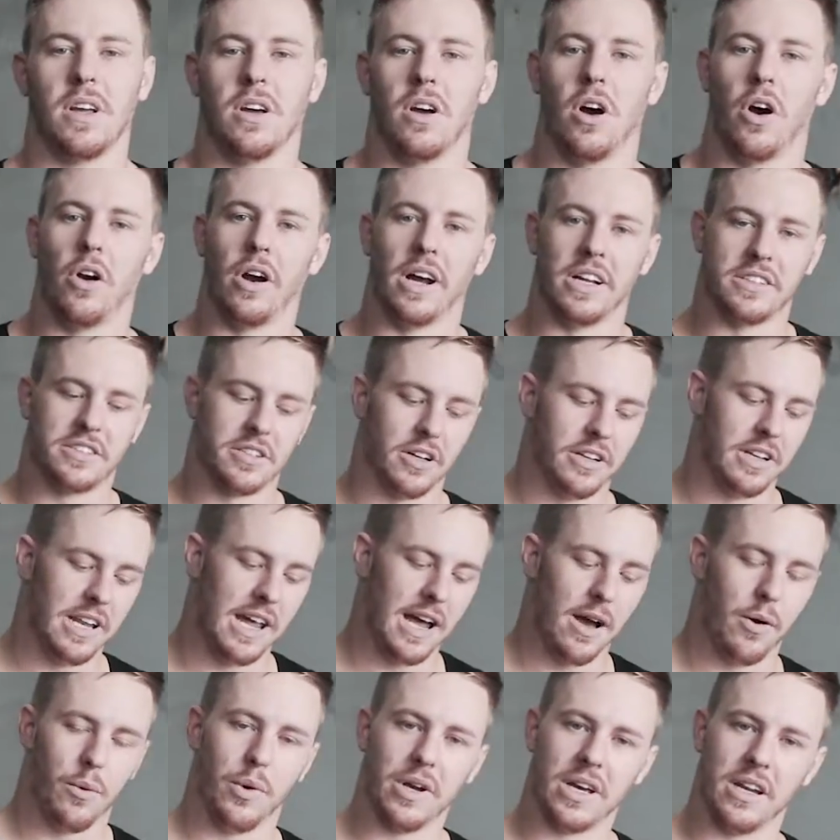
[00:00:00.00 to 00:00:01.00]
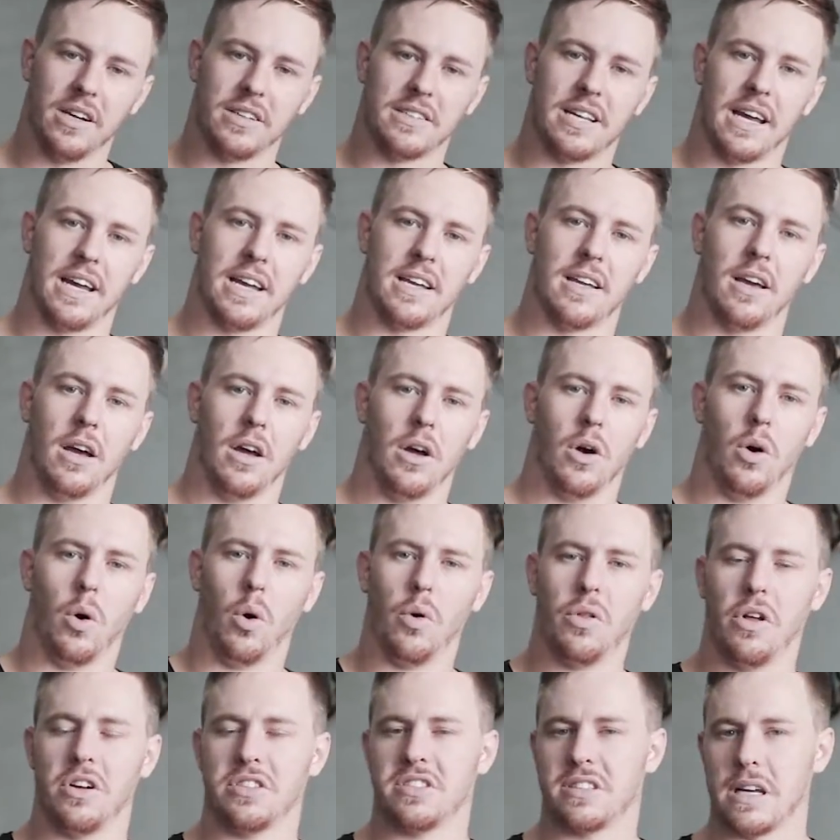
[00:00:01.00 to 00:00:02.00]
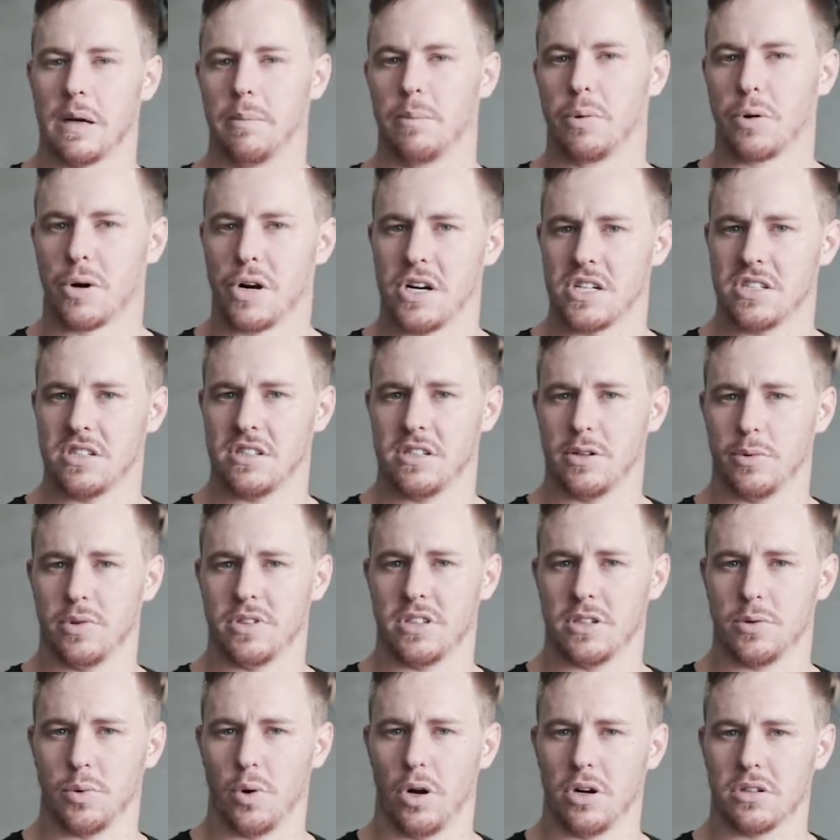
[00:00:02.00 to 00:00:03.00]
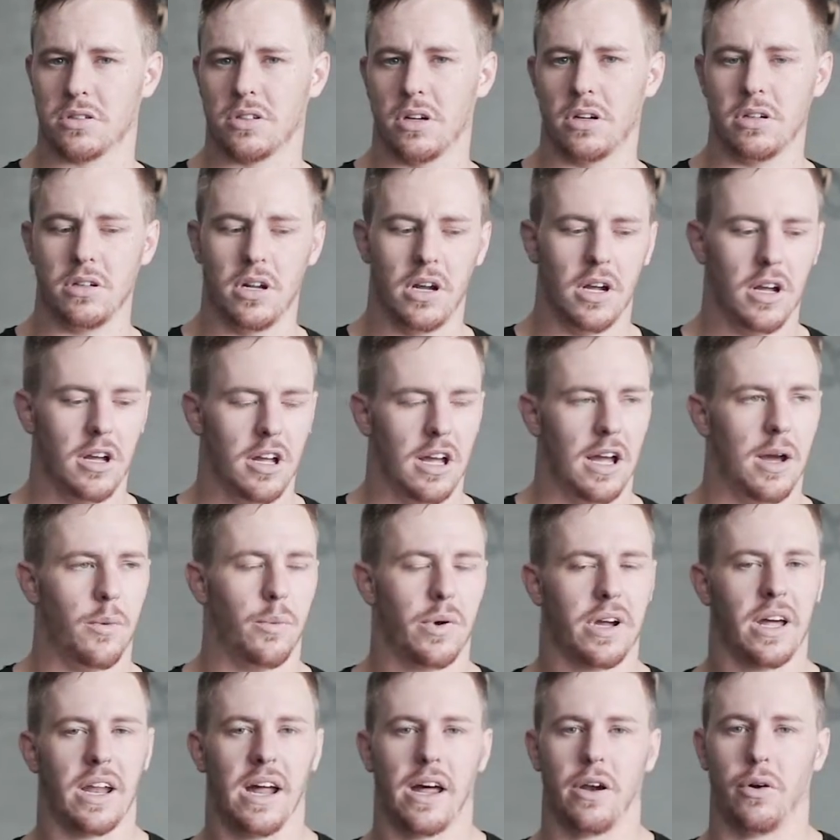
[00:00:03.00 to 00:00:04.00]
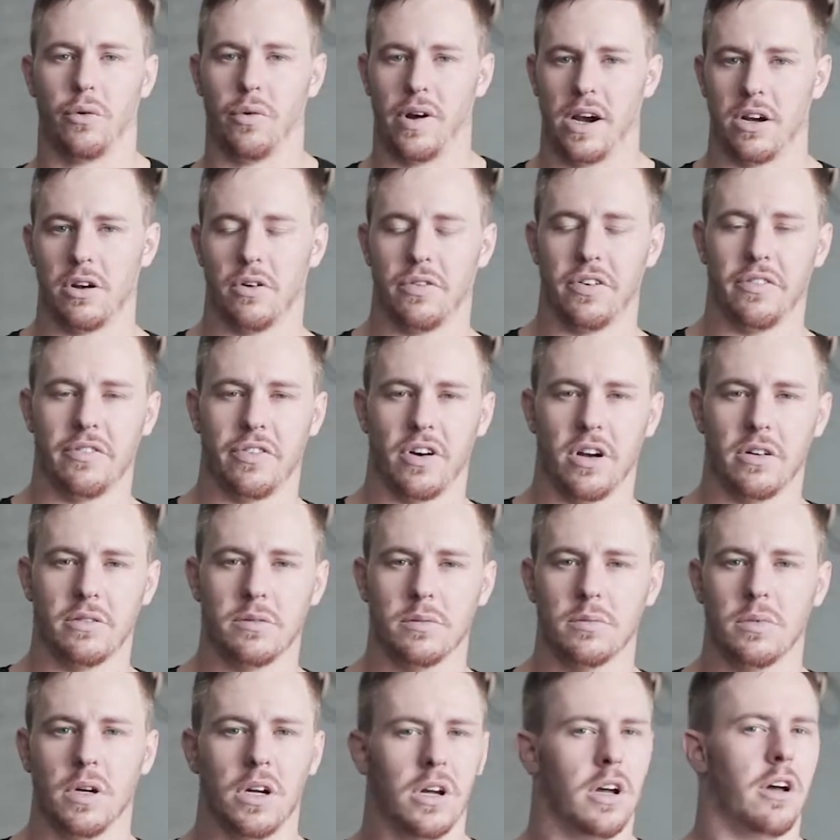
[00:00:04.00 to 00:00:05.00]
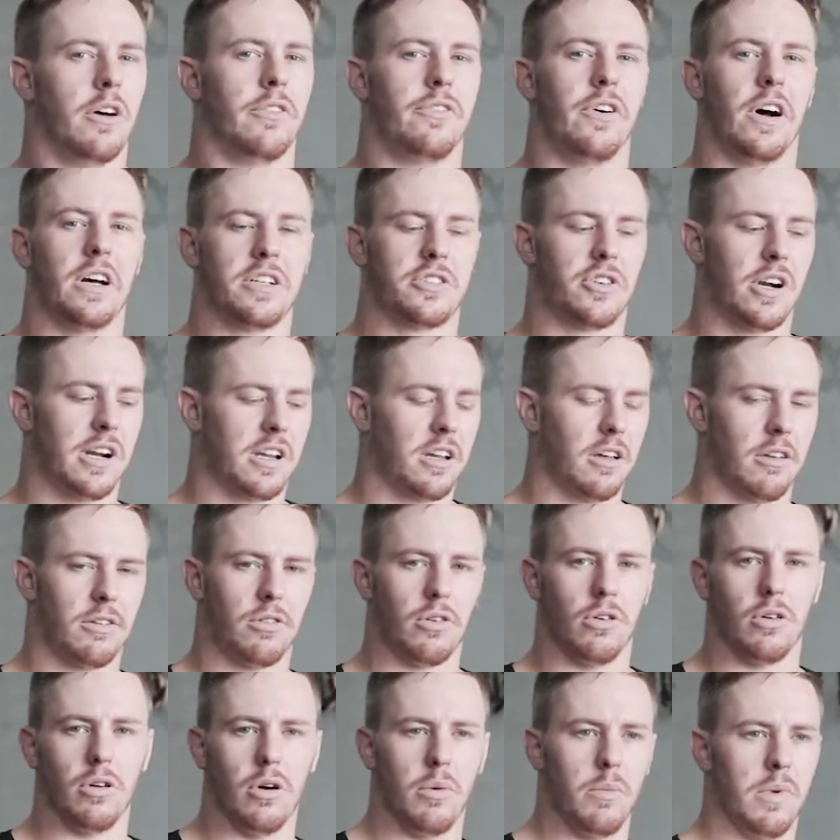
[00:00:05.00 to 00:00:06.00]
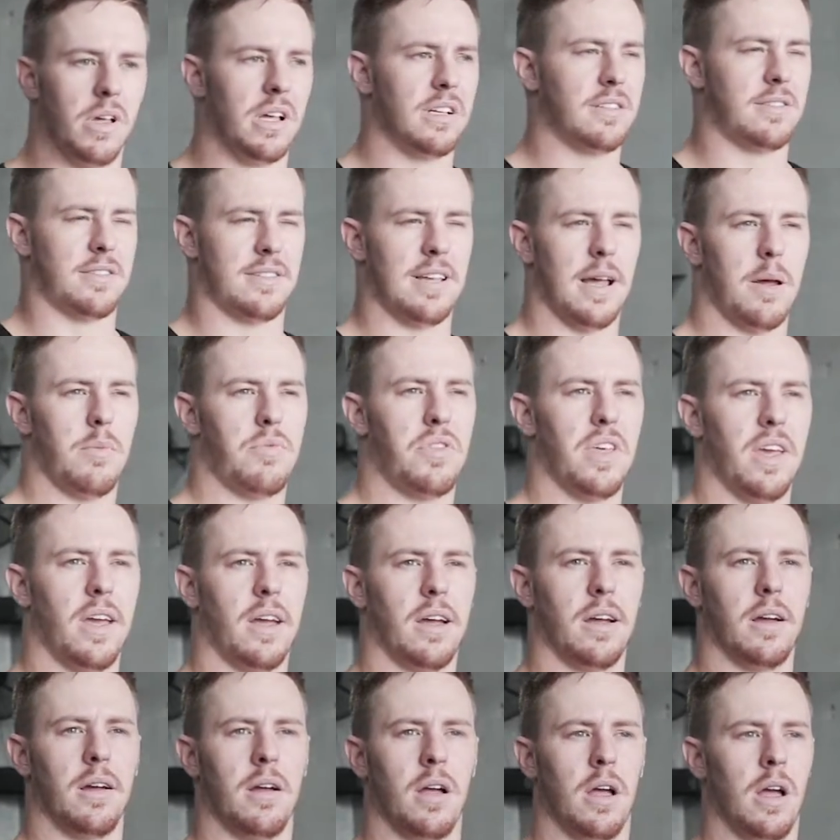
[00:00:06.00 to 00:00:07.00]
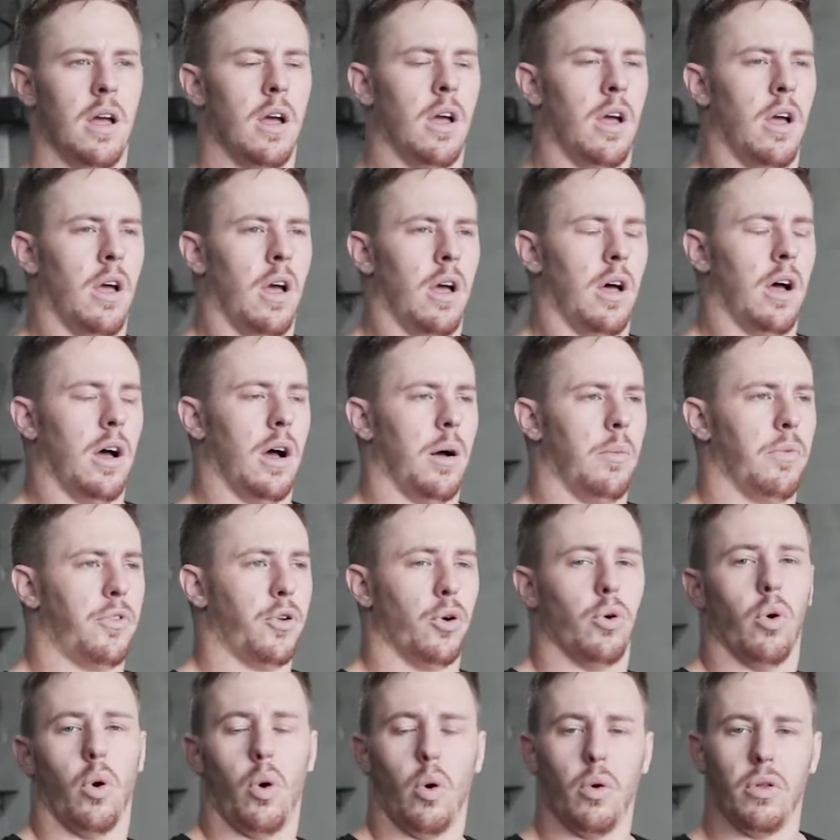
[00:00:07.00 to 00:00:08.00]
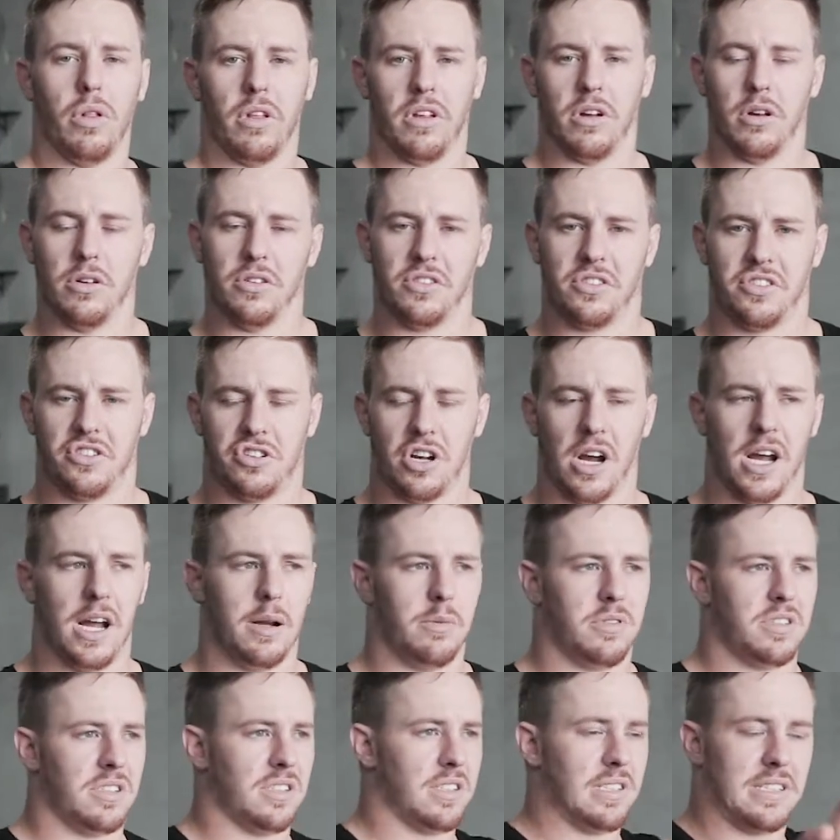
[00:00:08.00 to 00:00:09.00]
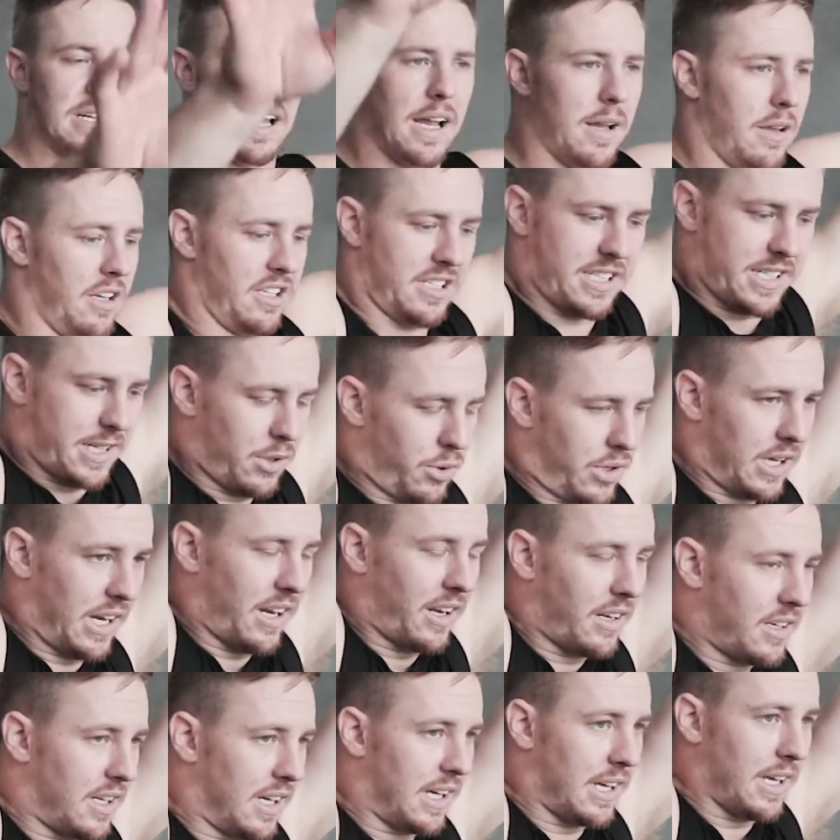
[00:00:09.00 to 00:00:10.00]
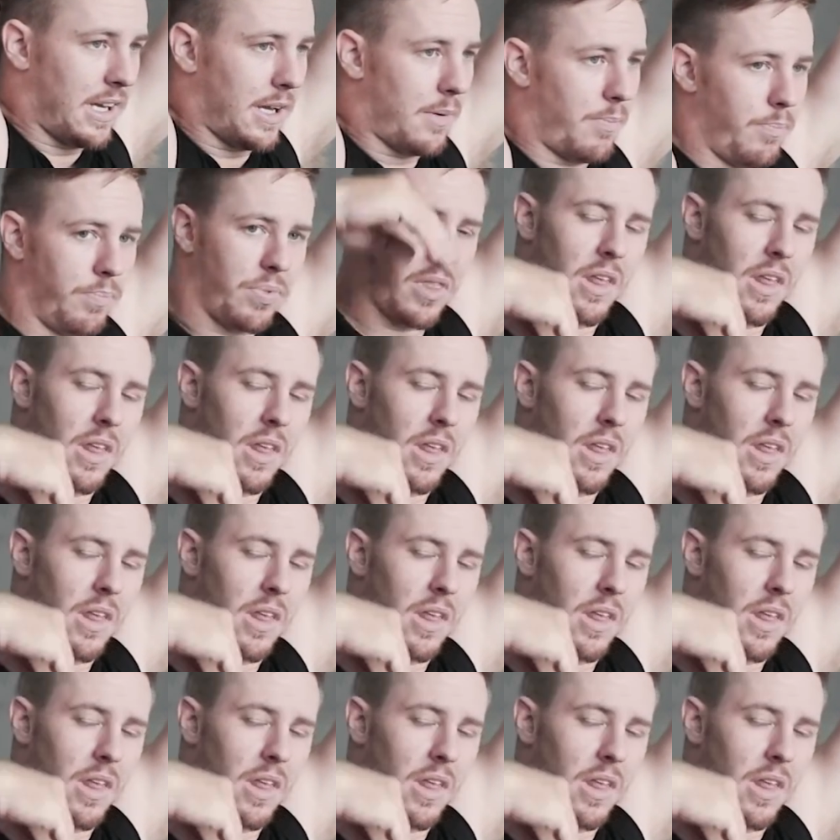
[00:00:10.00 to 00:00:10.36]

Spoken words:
All right, so now we're going to take all those same progressions that we just worked on and we're going to add a round off in front of them, fast track you through them. It's the same thing through all of those shapes. You're still getting to here.